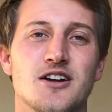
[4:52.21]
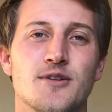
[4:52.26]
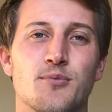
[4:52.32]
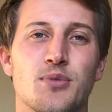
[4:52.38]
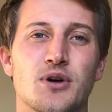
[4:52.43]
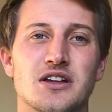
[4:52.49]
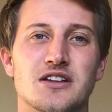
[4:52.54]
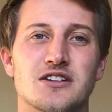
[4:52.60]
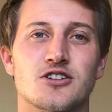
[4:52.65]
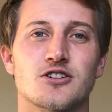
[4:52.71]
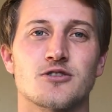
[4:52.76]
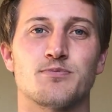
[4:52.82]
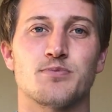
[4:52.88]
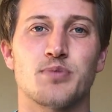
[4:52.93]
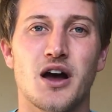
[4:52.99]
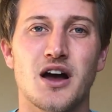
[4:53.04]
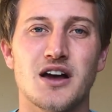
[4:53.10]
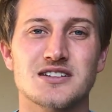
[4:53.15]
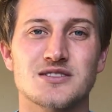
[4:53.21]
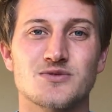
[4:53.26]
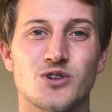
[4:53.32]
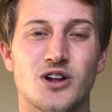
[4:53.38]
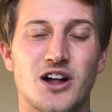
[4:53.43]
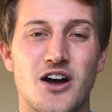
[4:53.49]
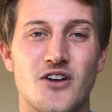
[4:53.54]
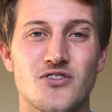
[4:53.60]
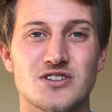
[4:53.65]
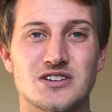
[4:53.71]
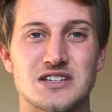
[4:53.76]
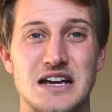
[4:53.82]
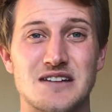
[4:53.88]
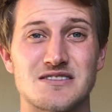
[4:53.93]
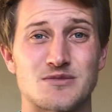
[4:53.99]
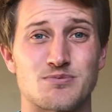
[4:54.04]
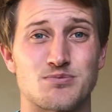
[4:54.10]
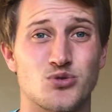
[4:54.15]
But your boss will
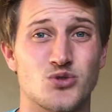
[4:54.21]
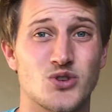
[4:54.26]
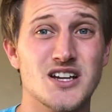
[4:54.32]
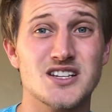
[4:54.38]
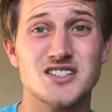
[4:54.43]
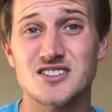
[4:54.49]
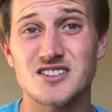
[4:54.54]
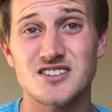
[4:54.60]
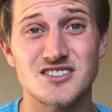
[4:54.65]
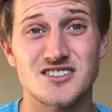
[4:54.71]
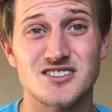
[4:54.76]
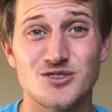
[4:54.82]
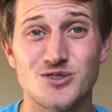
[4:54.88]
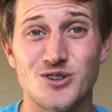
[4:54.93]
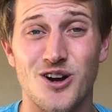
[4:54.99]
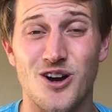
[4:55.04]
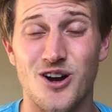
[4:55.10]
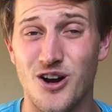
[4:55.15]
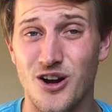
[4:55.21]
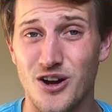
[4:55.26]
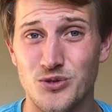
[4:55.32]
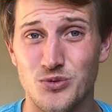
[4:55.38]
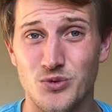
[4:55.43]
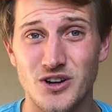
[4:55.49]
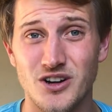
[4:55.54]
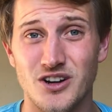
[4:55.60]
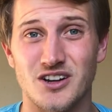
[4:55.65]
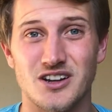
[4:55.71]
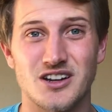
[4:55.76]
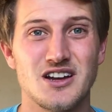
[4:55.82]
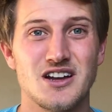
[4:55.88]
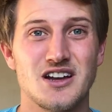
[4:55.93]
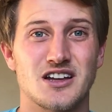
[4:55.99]
oftentimes press you to do hard work.